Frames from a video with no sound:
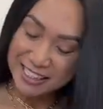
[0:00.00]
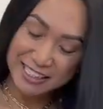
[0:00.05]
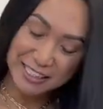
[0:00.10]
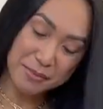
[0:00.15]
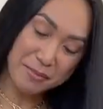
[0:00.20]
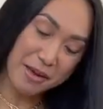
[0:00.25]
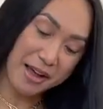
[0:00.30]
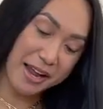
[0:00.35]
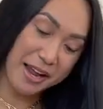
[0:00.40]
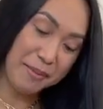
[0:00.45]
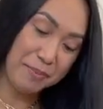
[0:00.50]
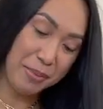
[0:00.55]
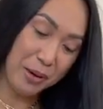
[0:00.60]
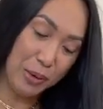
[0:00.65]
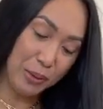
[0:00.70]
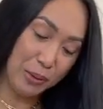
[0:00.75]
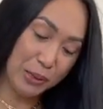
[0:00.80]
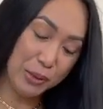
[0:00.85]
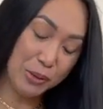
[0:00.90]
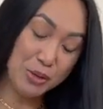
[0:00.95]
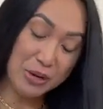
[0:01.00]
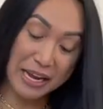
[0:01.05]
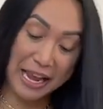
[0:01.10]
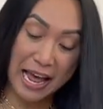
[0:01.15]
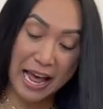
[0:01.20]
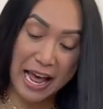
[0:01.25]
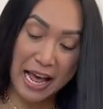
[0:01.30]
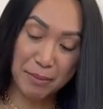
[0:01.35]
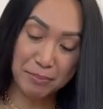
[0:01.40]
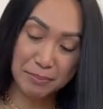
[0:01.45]
my polo
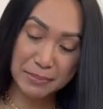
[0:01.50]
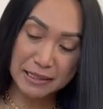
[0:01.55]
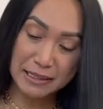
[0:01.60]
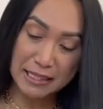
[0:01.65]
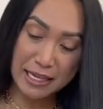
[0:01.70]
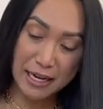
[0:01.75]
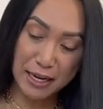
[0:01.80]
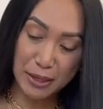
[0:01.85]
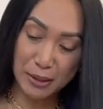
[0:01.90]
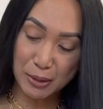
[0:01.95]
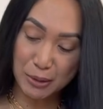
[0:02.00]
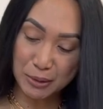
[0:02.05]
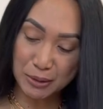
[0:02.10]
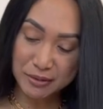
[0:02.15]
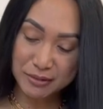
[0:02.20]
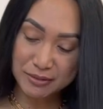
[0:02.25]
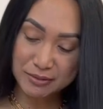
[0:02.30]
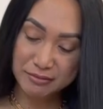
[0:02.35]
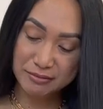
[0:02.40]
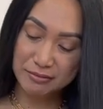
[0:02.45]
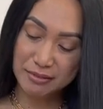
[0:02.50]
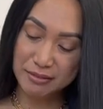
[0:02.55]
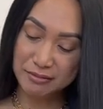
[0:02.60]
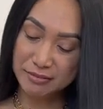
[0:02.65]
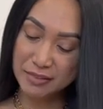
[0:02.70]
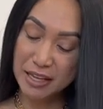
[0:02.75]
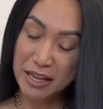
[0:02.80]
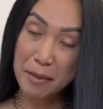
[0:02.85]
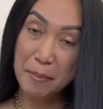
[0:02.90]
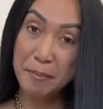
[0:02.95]
cap. So
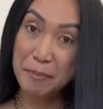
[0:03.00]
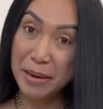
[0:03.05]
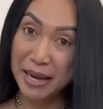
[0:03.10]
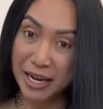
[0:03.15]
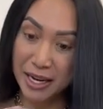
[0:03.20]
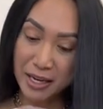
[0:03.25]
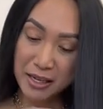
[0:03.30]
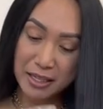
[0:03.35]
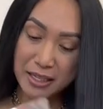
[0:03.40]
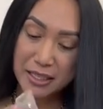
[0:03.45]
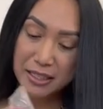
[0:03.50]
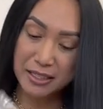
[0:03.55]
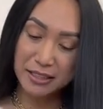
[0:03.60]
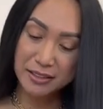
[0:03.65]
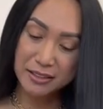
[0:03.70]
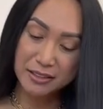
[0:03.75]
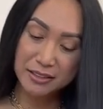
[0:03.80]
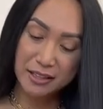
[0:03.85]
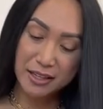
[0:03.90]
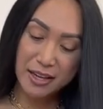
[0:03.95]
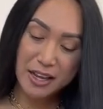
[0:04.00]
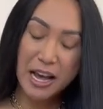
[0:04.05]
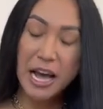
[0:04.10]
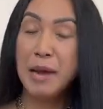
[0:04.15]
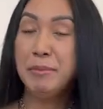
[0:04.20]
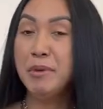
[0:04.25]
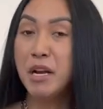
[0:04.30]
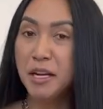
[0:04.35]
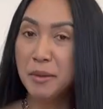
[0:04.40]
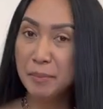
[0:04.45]
pink,
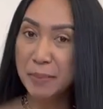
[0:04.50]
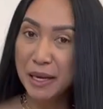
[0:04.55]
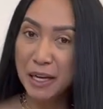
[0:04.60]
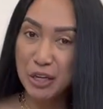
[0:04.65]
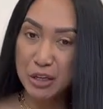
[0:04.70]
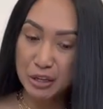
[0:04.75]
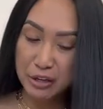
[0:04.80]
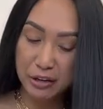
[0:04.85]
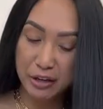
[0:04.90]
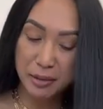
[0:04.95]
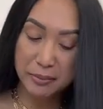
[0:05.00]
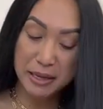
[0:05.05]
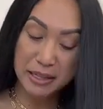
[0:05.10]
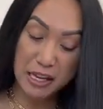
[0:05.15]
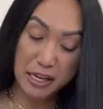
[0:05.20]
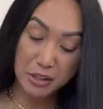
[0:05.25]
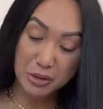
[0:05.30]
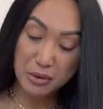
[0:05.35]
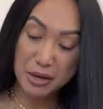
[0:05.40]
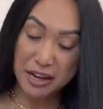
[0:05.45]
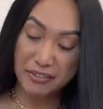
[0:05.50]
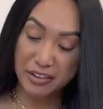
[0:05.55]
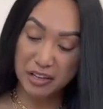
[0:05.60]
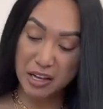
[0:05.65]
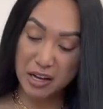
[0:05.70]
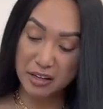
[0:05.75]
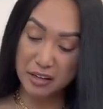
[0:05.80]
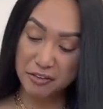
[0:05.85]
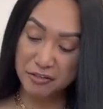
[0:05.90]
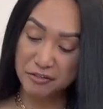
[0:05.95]
I'm not a pink girl, but I do have a
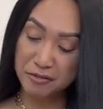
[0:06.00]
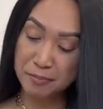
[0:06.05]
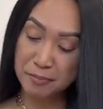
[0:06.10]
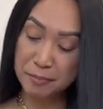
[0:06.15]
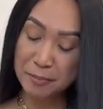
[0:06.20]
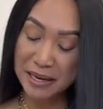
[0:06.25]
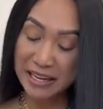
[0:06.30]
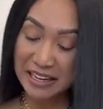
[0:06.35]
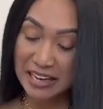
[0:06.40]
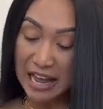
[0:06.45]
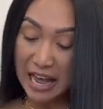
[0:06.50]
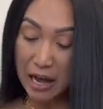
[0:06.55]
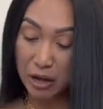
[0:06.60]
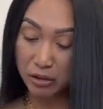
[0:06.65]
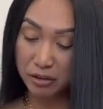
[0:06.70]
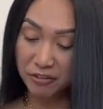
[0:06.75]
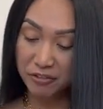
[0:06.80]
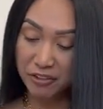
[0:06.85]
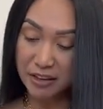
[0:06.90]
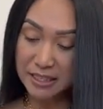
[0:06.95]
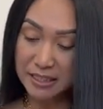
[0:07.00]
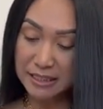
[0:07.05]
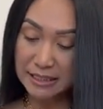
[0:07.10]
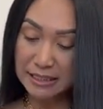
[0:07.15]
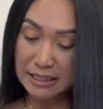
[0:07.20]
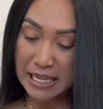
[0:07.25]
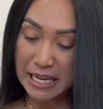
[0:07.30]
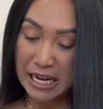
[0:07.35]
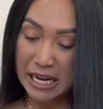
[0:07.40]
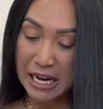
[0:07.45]
lot of pink outfits.
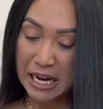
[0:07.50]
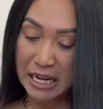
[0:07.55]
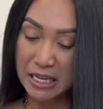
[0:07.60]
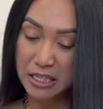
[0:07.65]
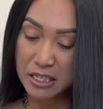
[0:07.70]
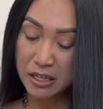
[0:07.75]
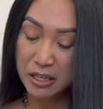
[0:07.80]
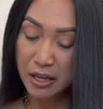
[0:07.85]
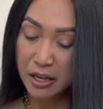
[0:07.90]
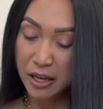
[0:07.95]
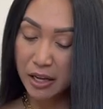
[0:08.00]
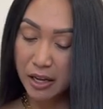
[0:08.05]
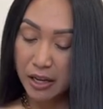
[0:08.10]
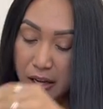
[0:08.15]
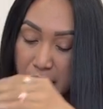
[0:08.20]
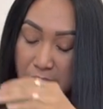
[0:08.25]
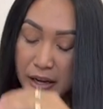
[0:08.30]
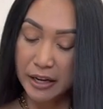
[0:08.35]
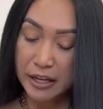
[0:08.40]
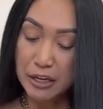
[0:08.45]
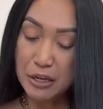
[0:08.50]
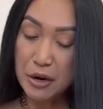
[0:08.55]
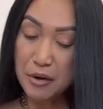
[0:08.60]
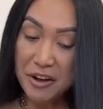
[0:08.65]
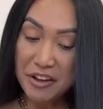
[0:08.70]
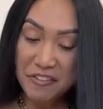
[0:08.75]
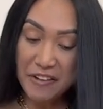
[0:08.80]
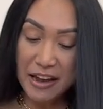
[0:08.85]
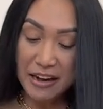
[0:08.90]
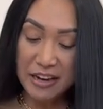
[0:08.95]
And you know,
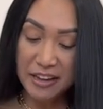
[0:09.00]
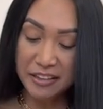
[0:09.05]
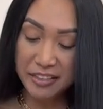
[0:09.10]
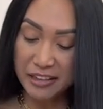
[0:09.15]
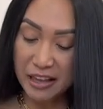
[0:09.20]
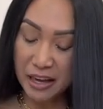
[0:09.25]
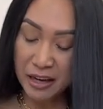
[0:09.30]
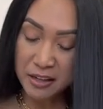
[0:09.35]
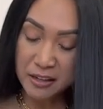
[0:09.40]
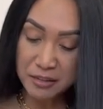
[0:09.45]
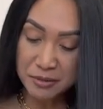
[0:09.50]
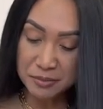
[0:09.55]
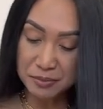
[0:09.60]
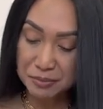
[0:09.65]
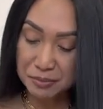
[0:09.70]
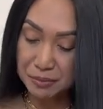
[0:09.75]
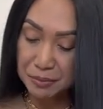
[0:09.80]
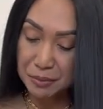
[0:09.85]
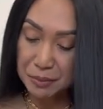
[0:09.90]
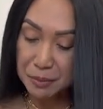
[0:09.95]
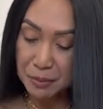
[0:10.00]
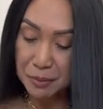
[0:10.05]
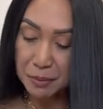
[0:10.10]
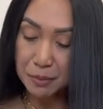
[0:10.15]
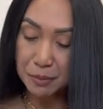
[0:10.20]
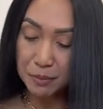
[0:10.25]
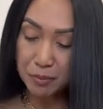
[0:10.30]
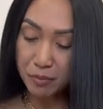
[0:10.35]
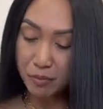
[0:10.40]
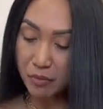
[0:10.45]
if anything,
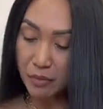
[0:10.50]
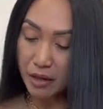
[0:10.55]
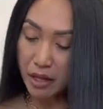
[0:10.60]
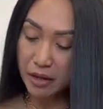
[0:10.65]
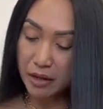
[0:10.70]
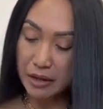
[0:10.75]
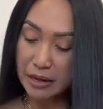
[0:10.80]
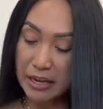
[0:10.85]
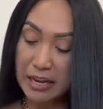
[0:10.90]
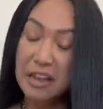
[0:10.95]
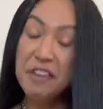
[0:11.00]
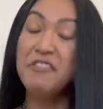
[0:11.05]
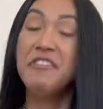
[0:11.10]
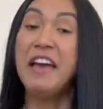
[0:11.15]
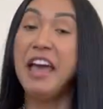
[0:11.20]
I